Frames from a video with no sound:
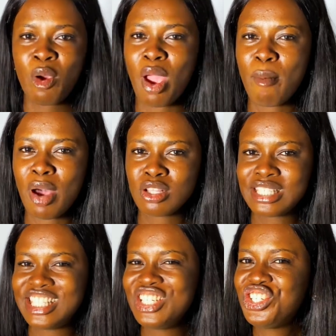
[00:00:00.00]
about
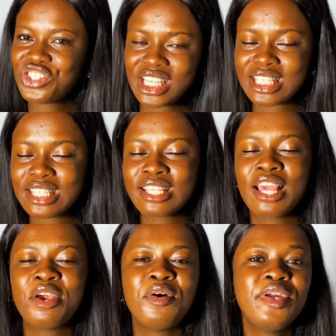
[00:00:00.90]
the dress
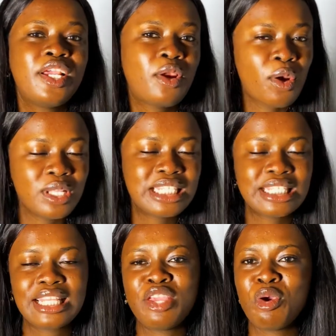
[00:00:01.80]
or the cloth
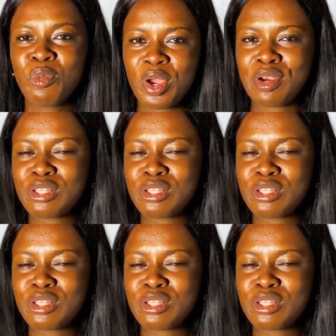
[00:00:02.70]
that you're wearing.